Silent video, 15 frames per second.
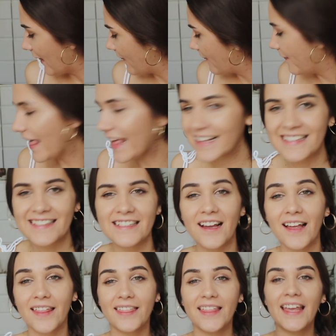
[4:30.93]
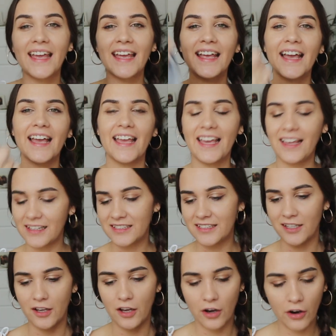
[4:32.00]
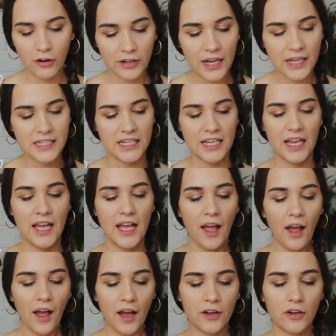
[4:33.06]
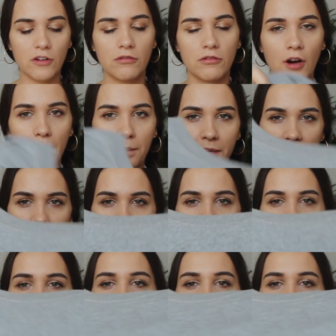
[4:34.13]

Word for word: Next thing is already cropped